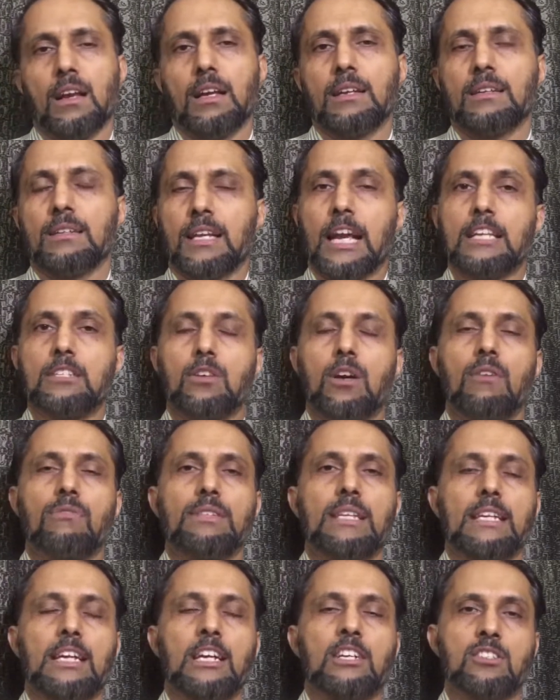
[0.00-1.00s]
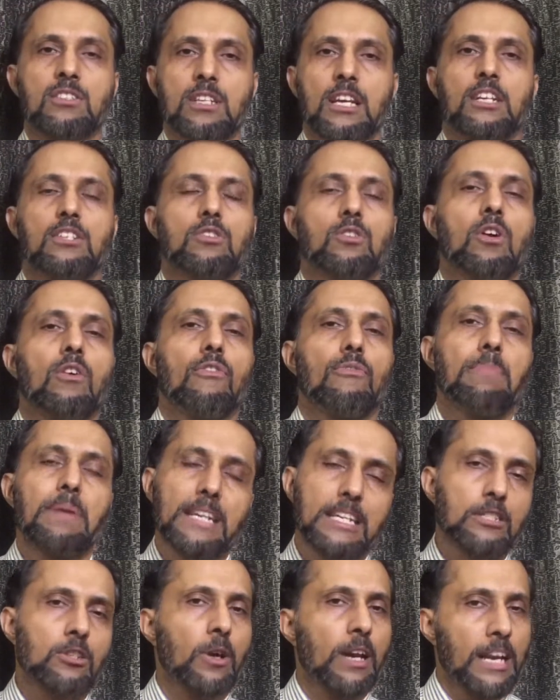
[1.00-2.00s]
in case of the construction of
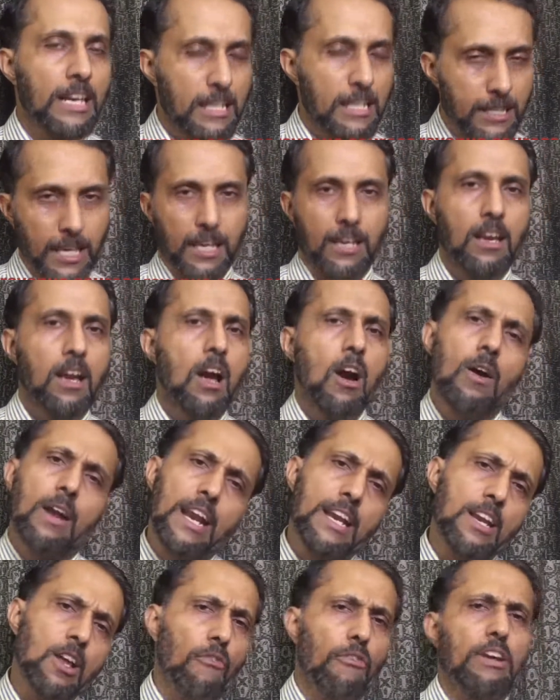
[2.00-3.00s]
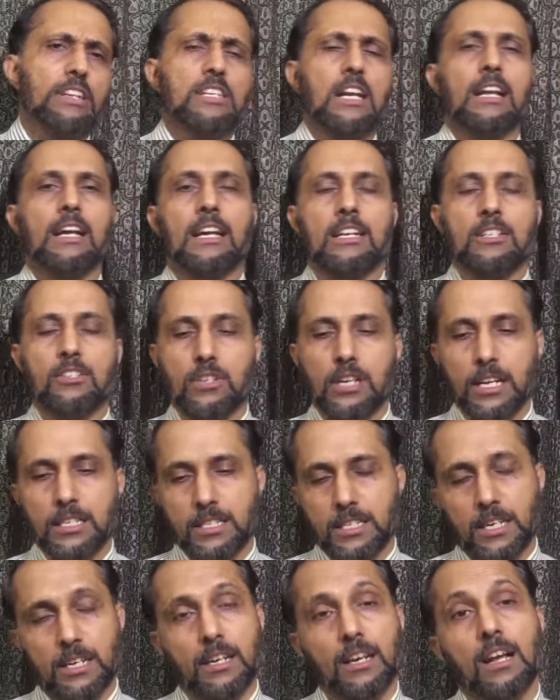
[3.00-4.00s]
bridge or anything, or any official
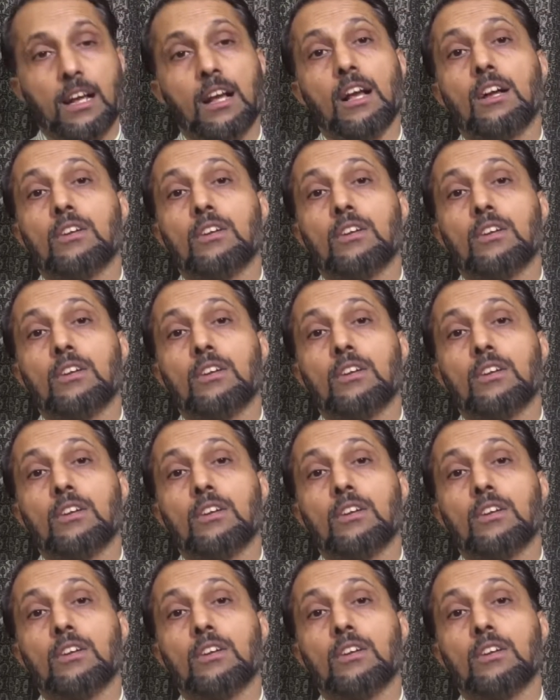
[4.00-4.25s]
construction.